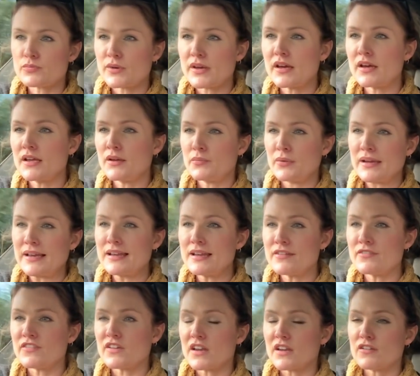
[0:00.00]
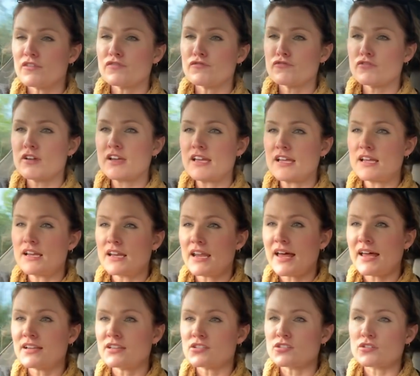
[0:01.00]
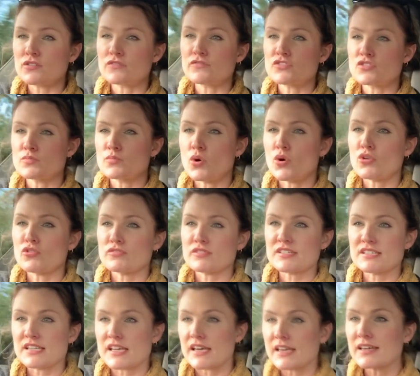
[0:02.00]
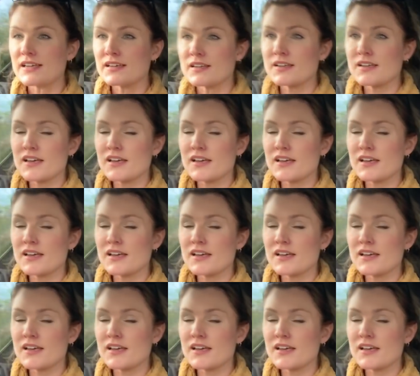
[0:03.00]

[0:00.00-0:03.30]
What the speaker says: We live in a free land of democracy,